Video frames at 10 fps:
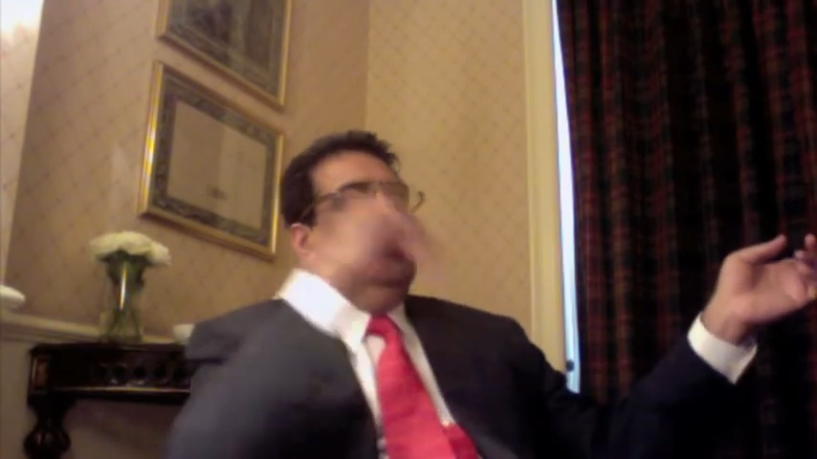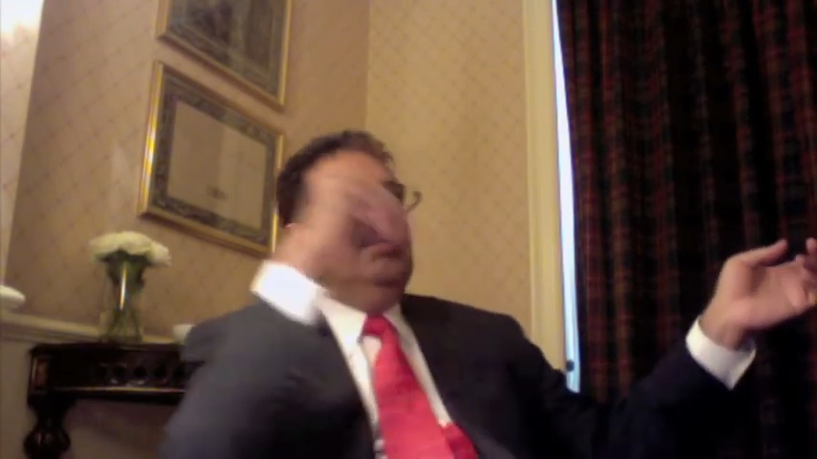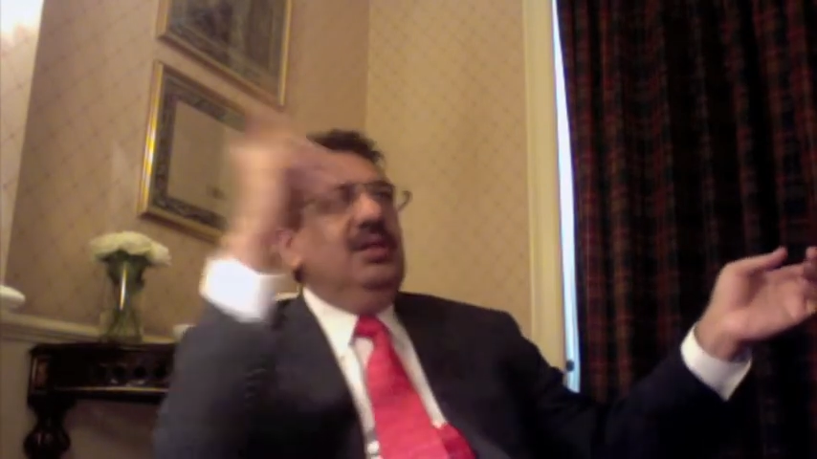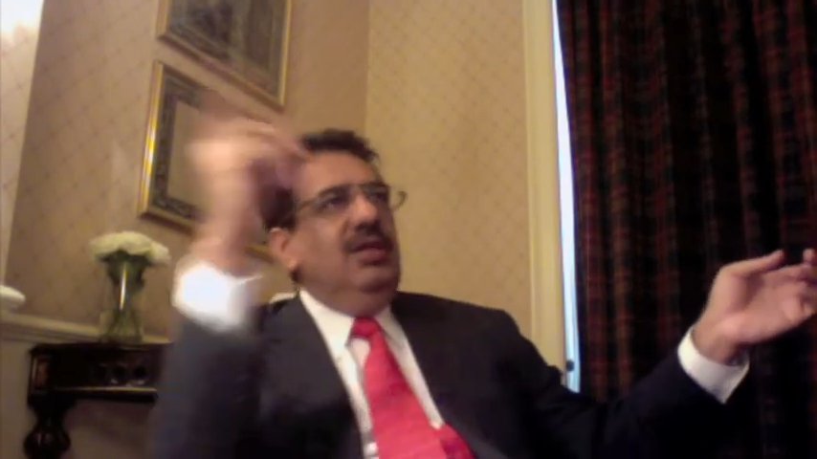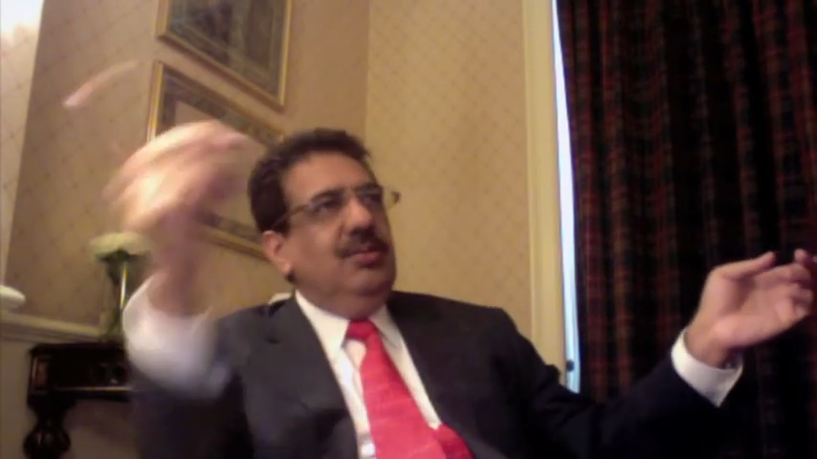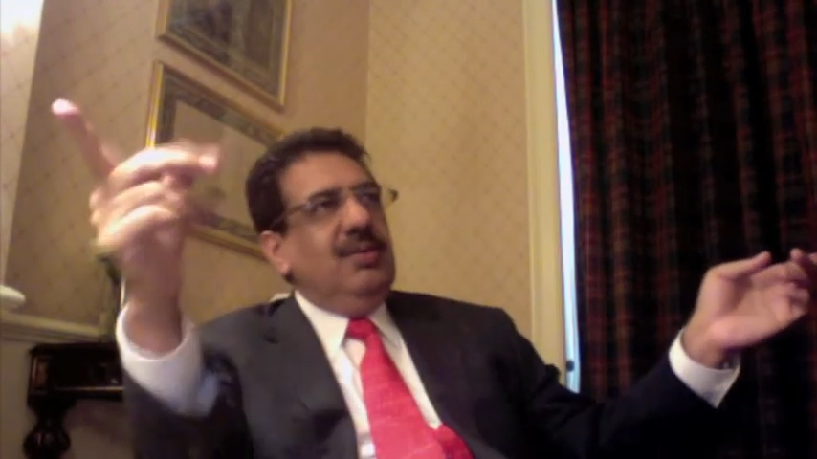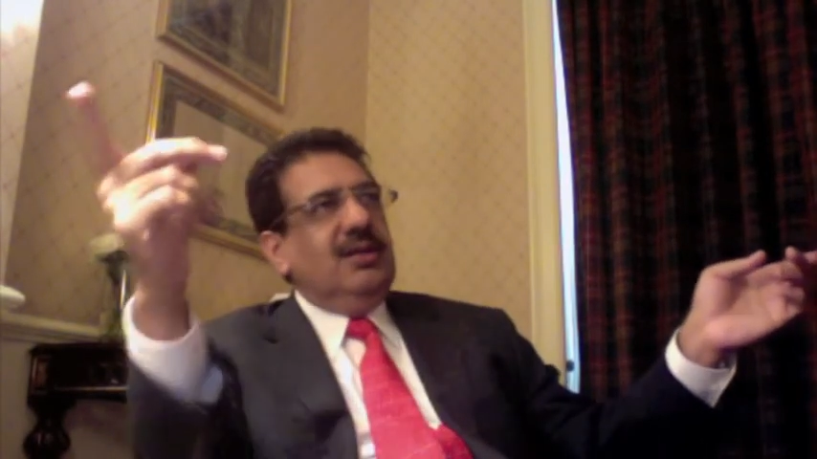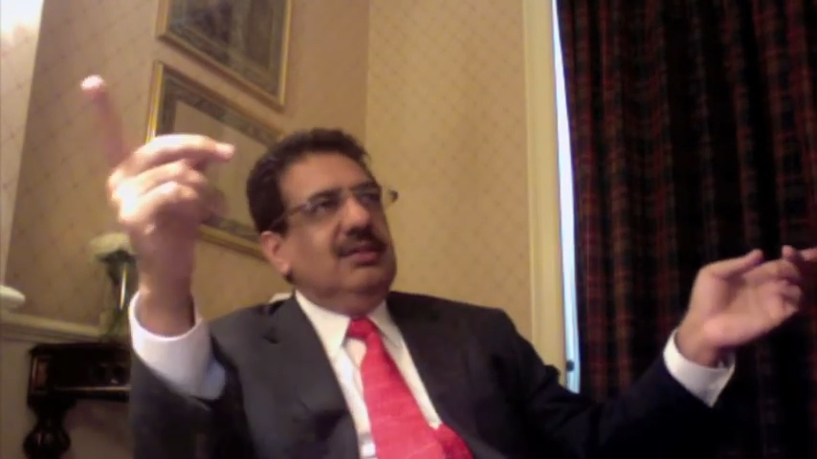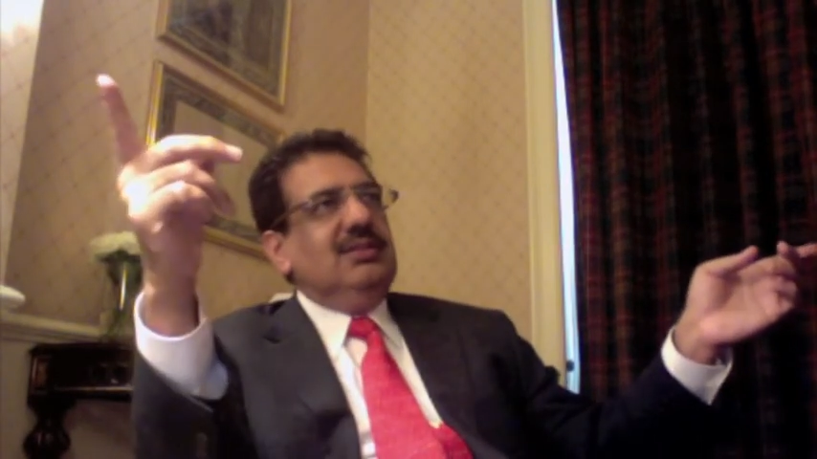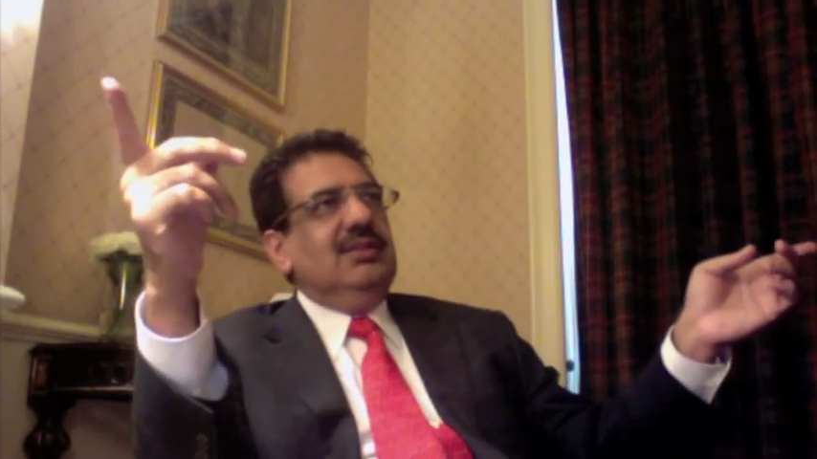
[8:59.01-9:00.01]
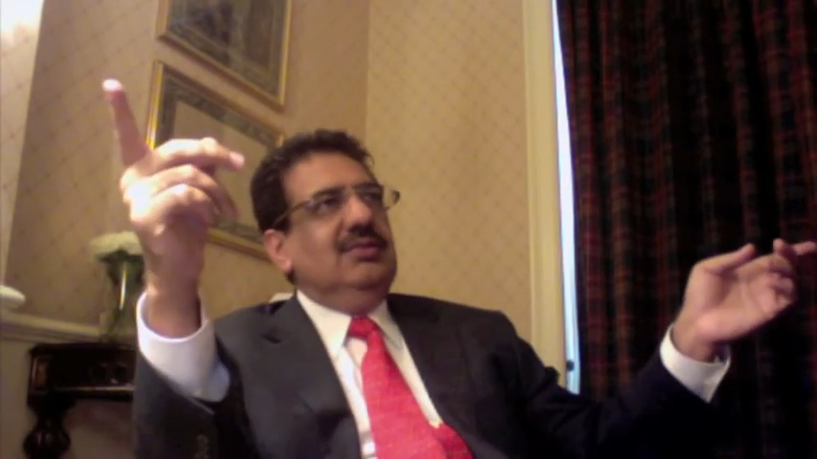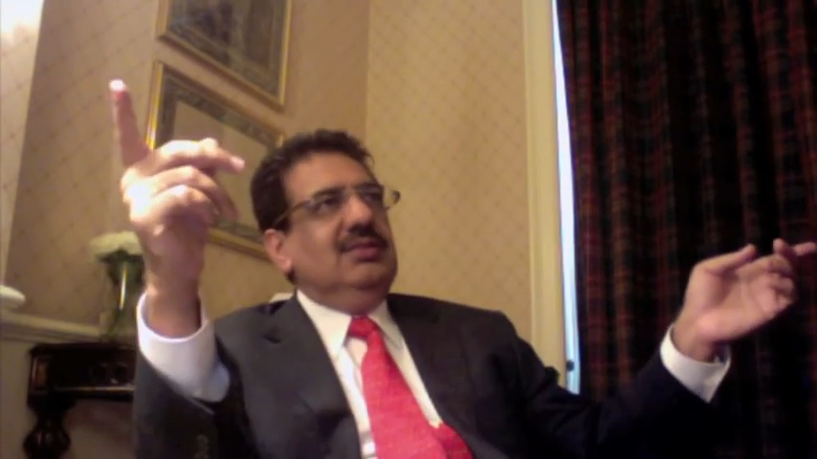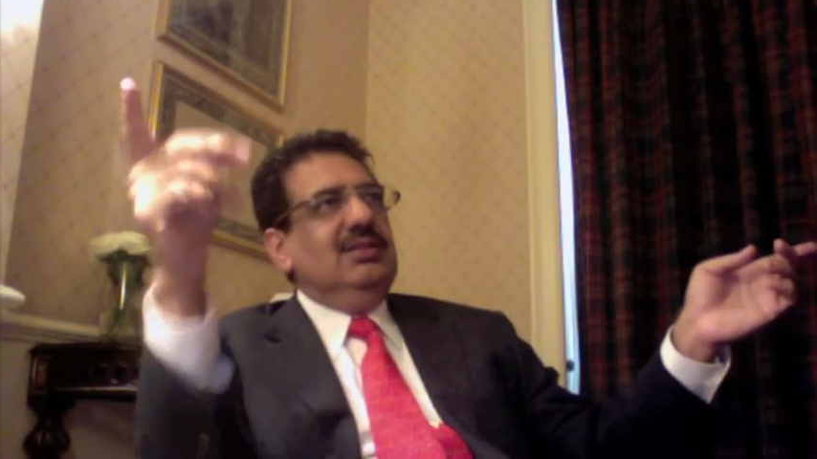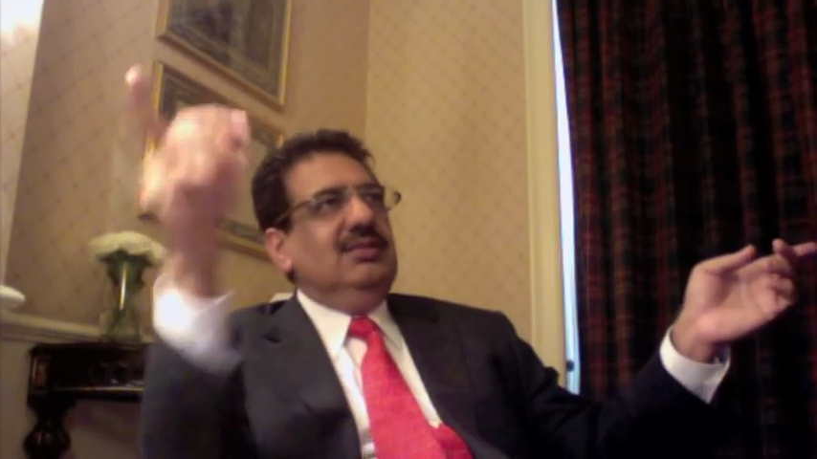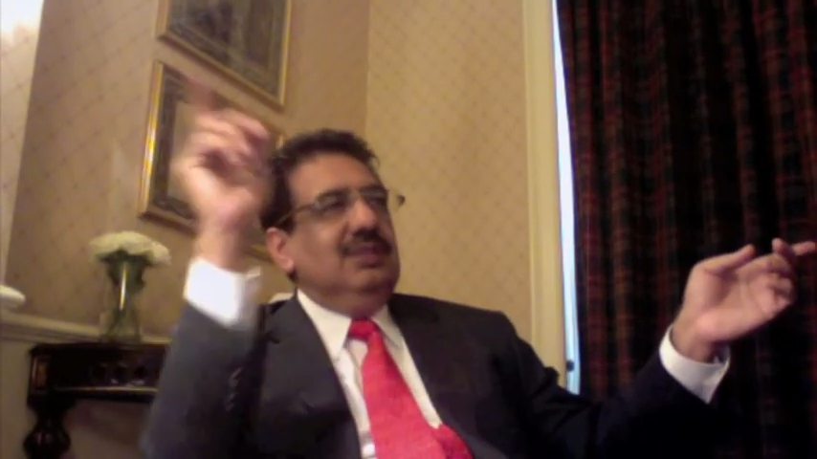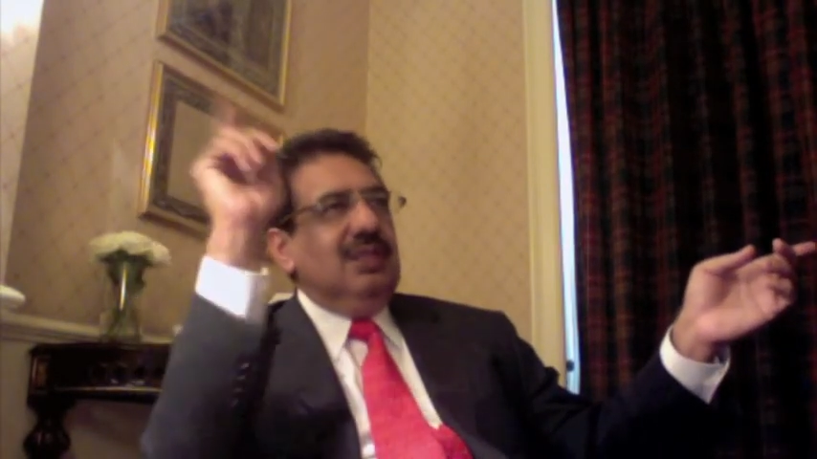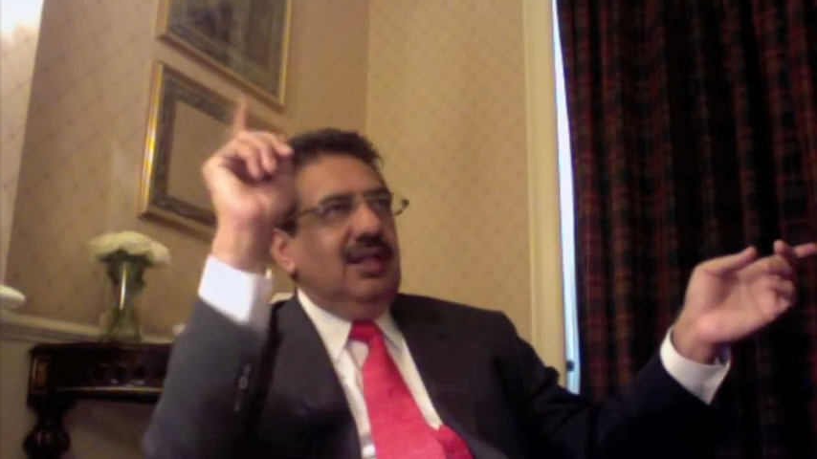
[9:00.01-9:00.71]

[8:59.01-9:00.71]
but new products and services which are